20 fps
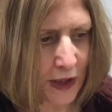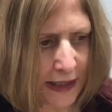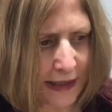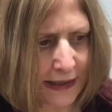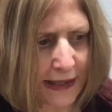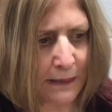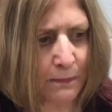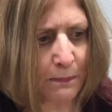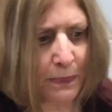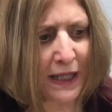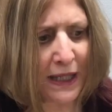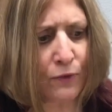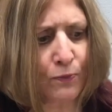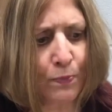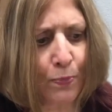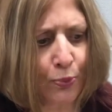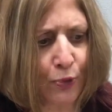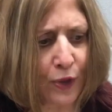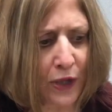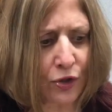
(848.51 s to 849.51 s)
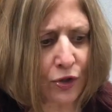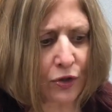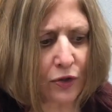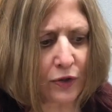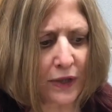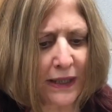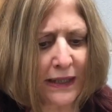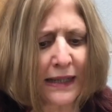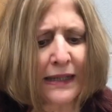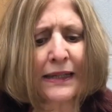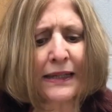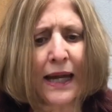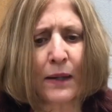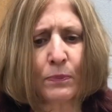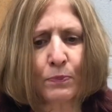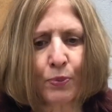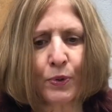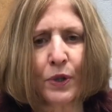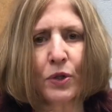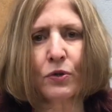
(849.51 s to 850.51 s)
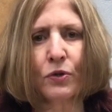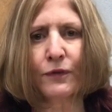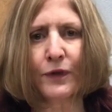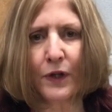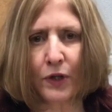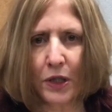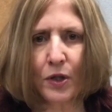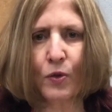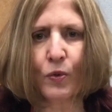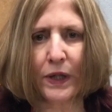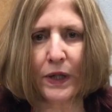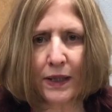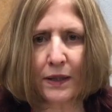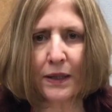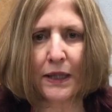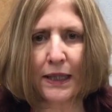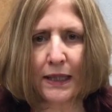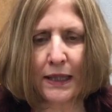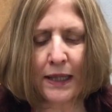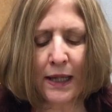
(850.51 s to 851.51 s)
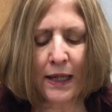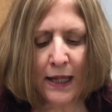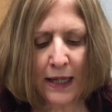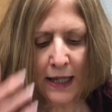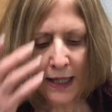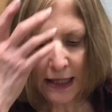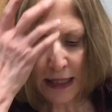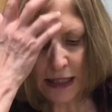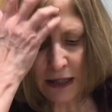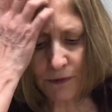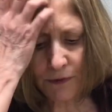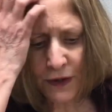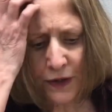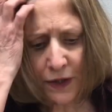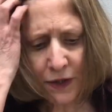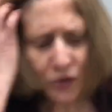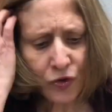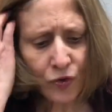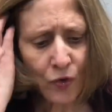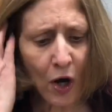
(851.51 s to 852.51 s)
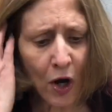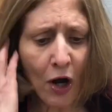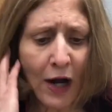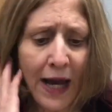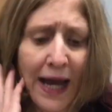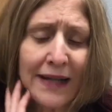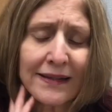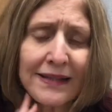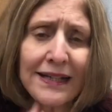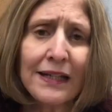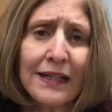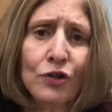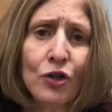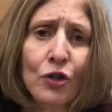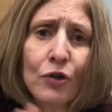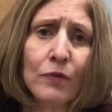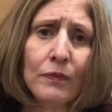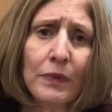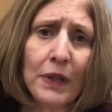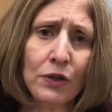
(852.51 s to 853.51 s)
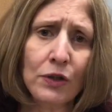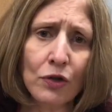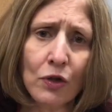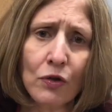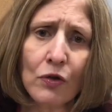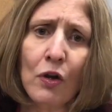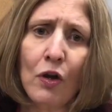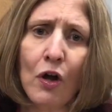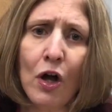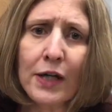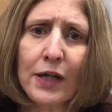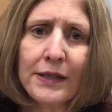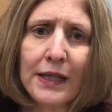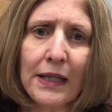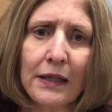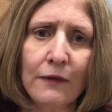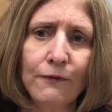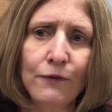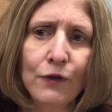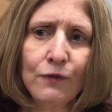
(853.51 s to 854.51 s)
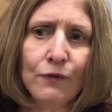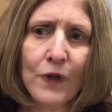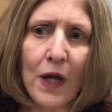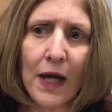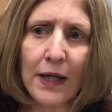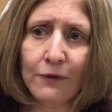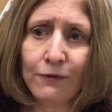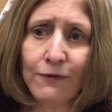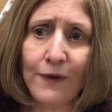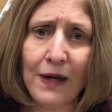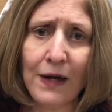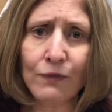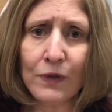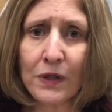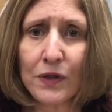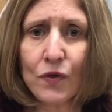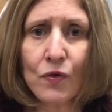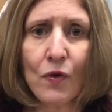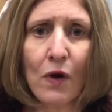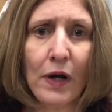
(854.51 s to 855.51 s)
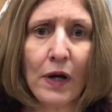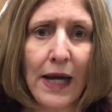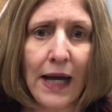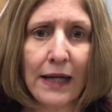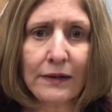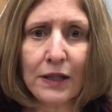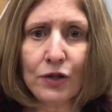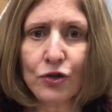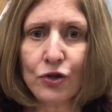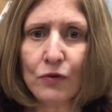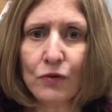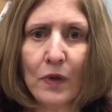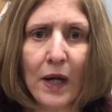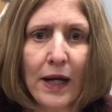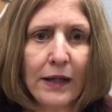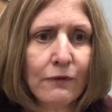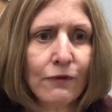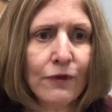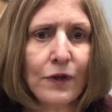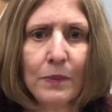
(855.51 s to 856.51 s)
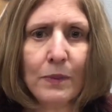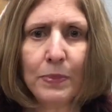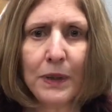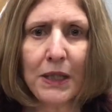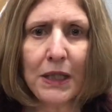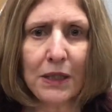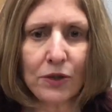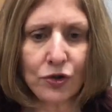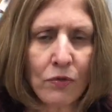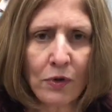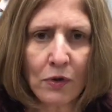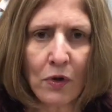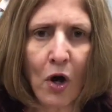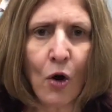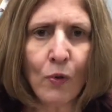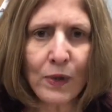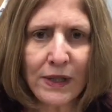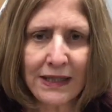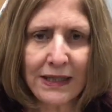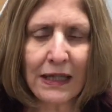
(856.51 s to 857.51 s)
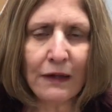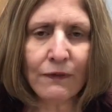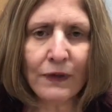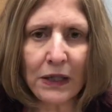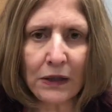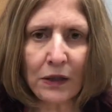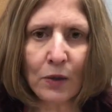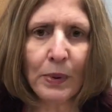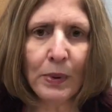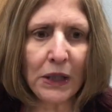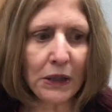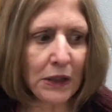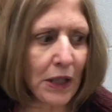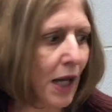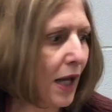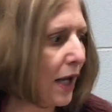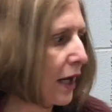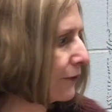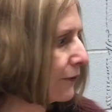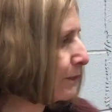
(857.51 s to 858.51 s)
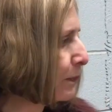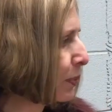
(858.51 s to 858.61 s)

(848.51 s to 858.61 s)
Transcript: It can be brittle. It can get brittle very quickly. Even the straw hats in your in your closet, if you've got a favorite straw hat that you like for the beach, always give it a little bit of love.